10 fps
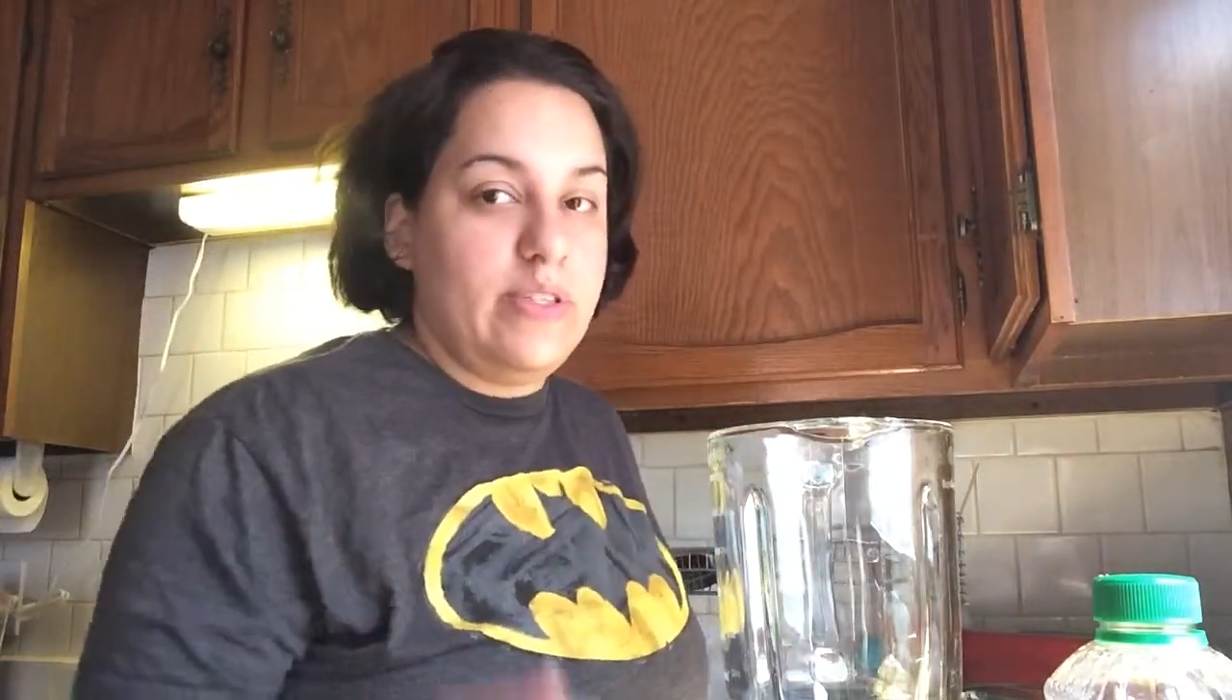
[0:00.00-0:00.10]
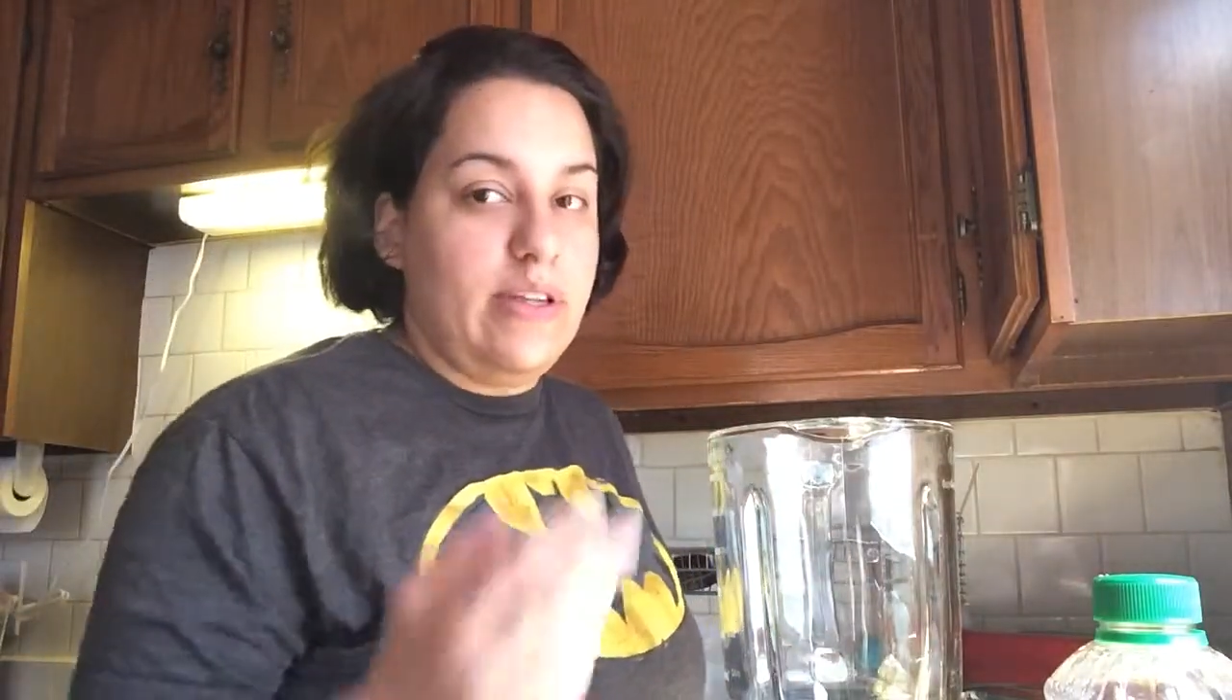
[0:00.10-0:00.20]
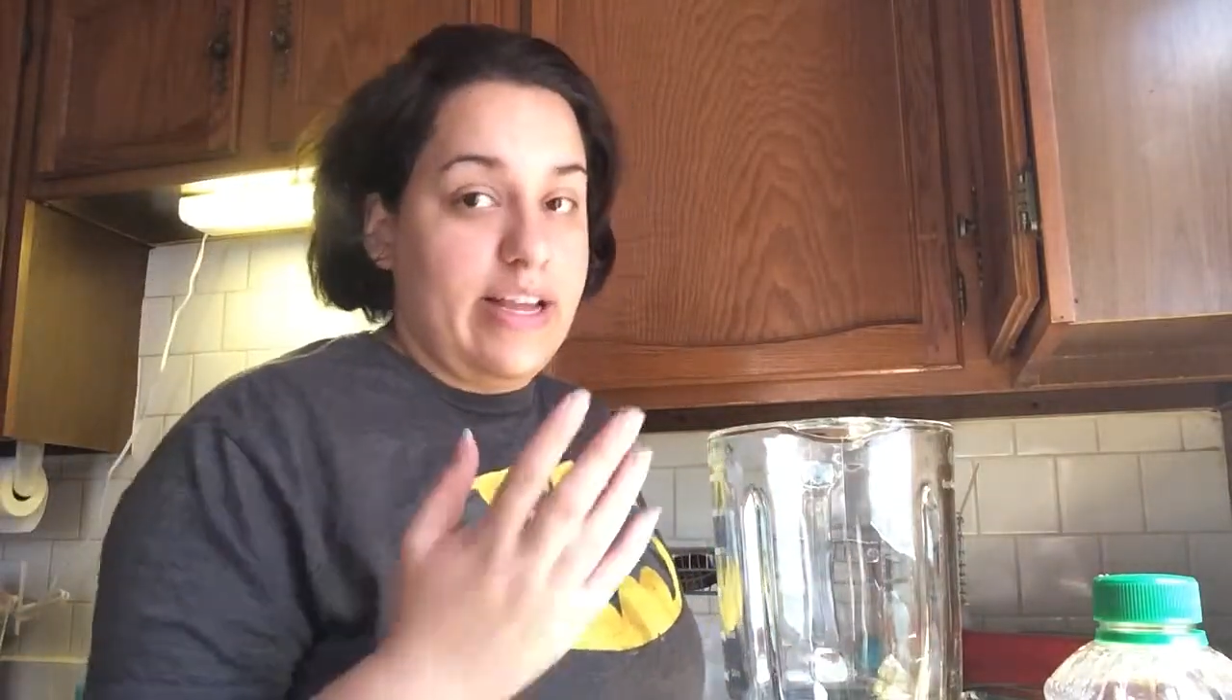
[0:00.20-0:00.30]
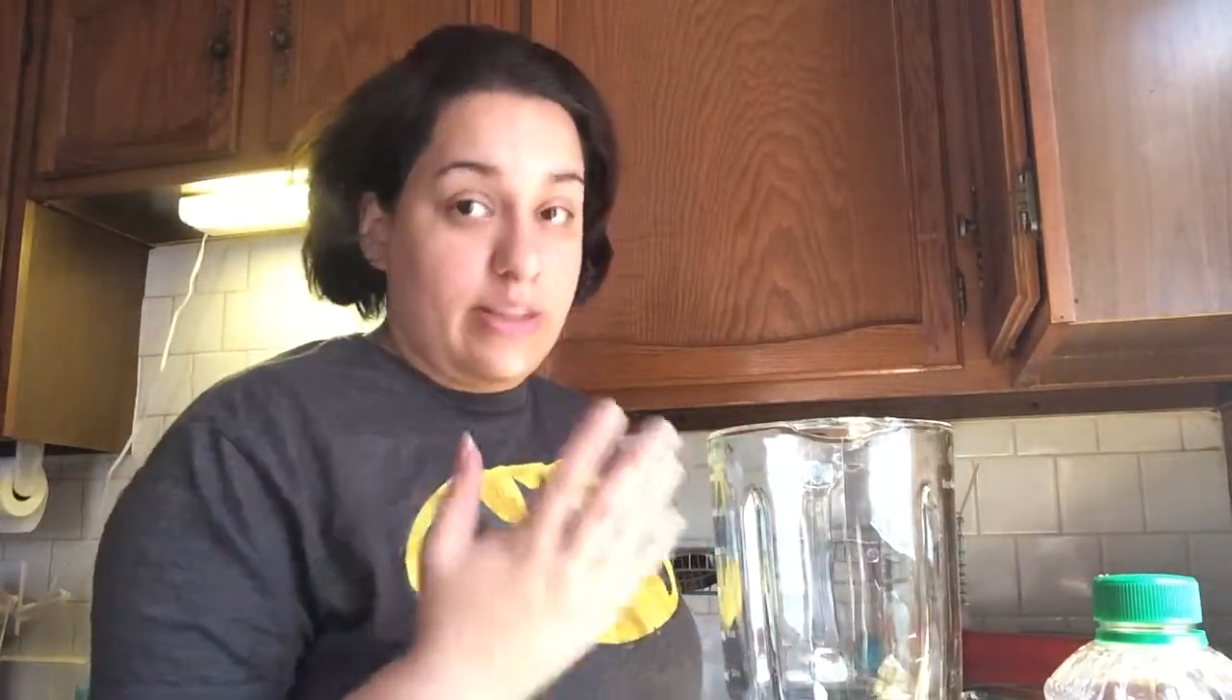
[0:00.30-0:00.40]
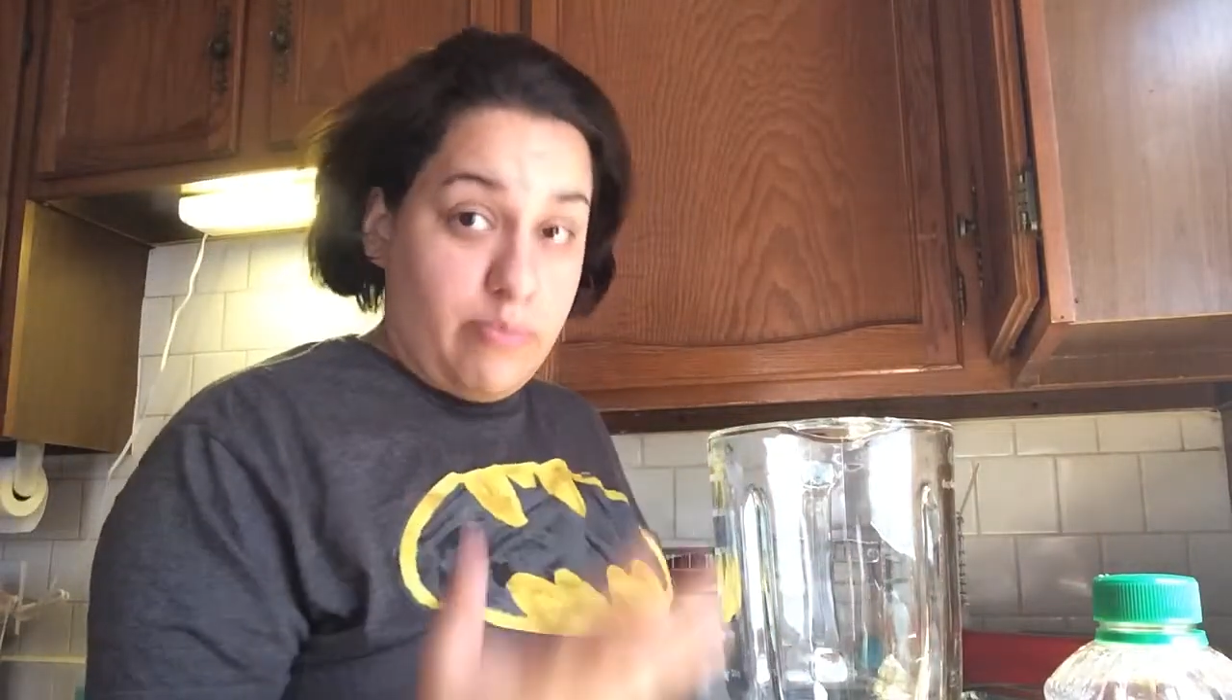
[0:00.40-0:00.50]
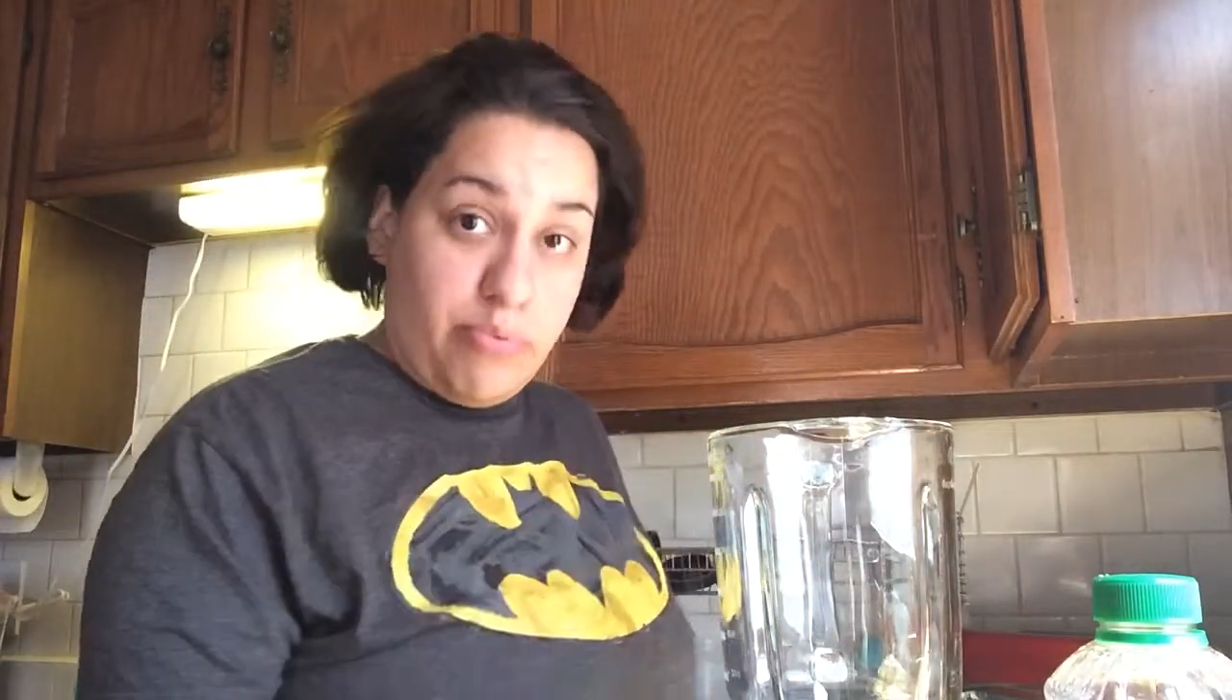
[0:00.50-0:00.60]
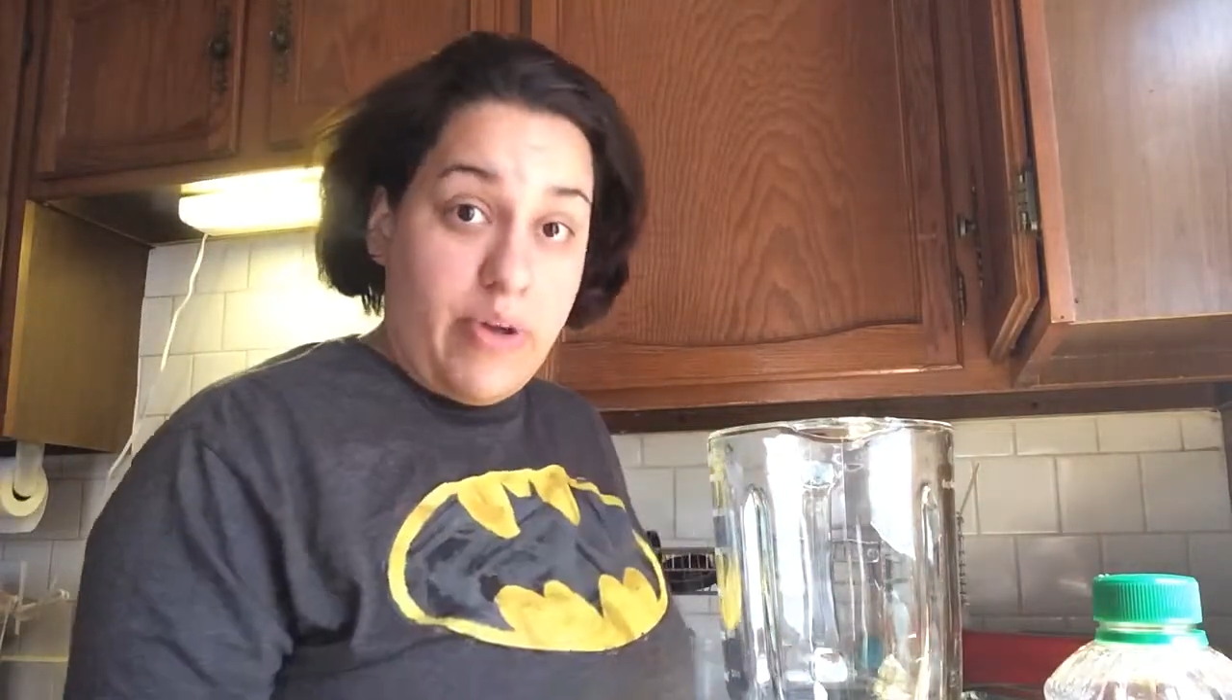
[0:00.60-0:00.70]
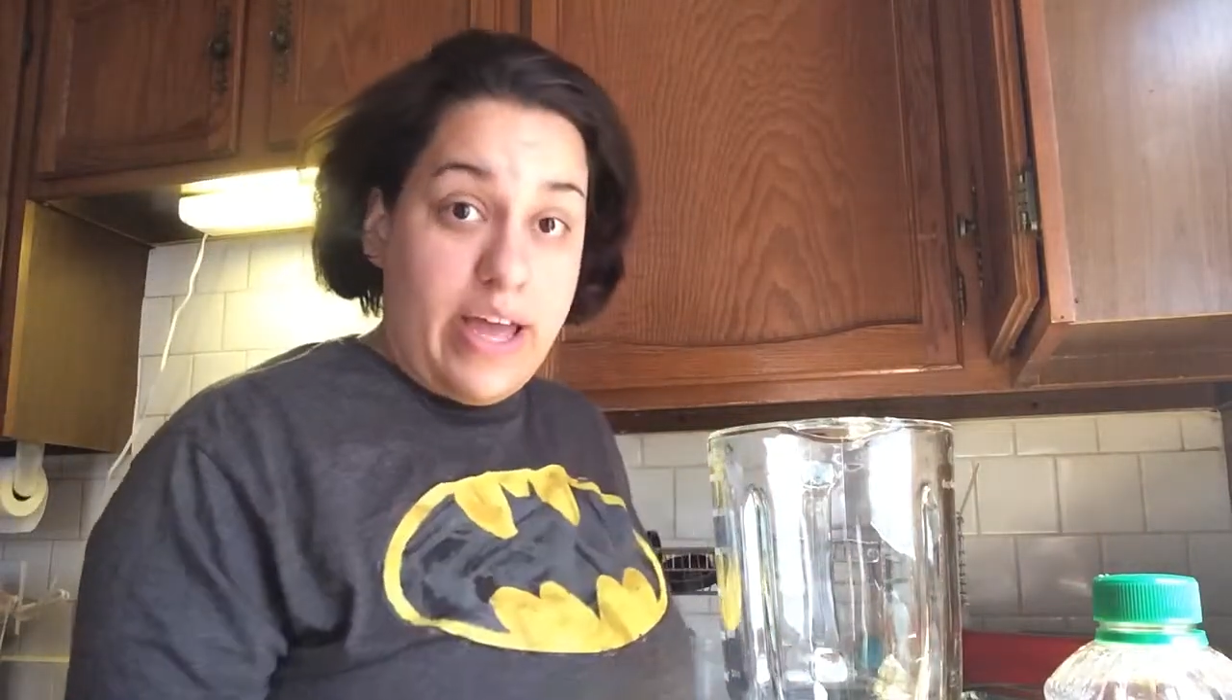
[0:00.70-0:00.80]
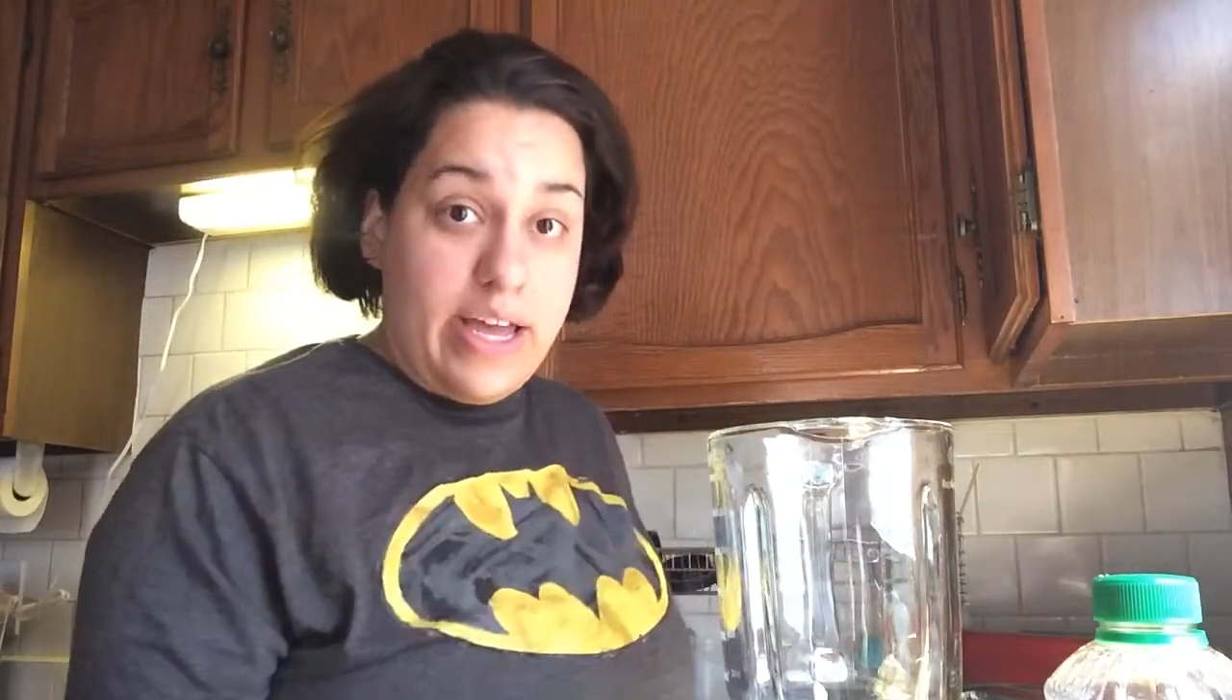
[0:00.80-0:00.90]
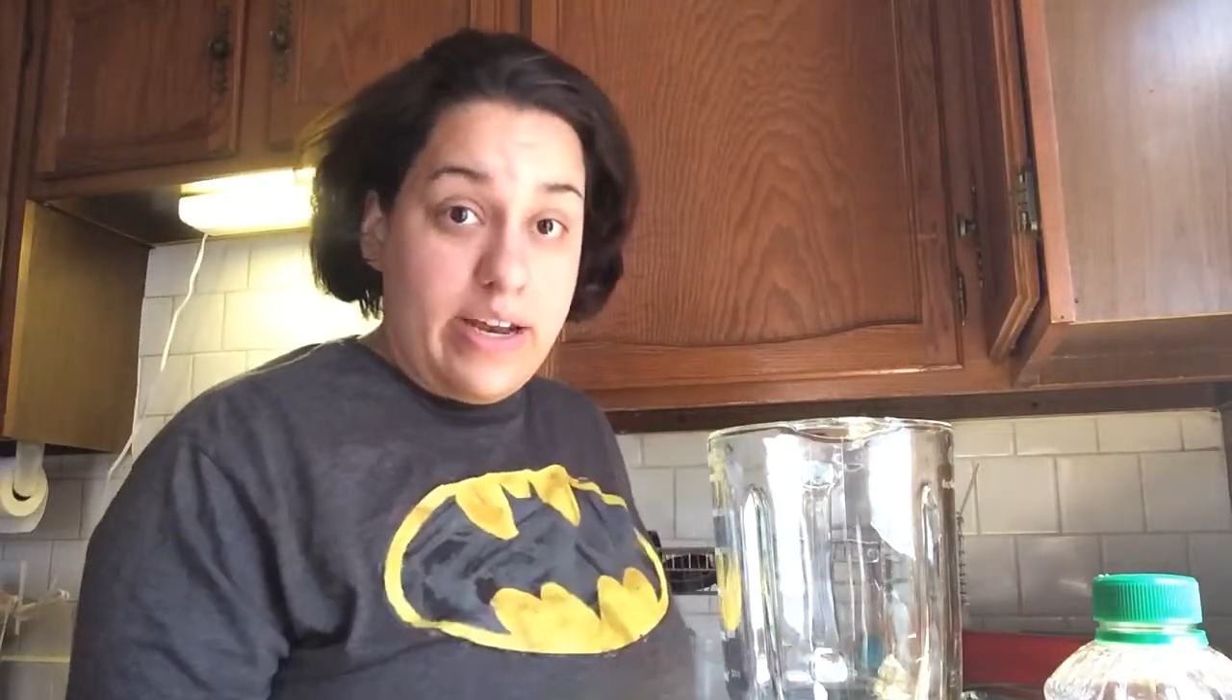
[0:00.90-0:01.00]
to like the
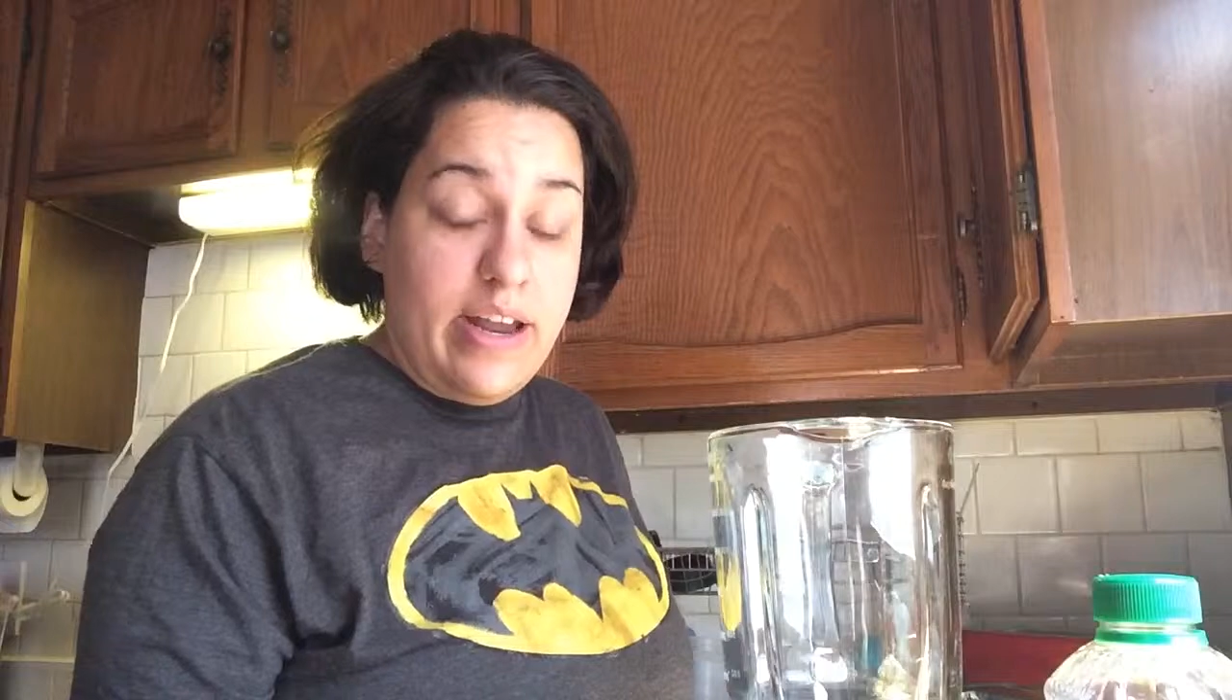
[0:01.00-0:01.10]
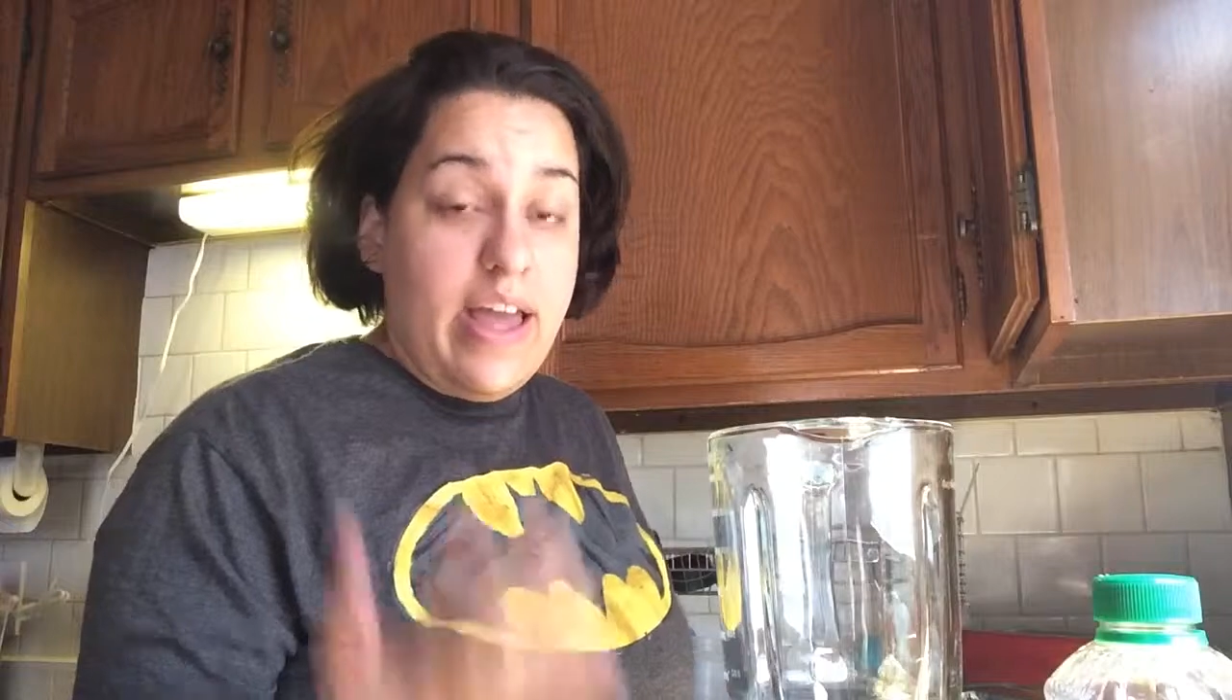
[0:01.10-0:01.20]
bread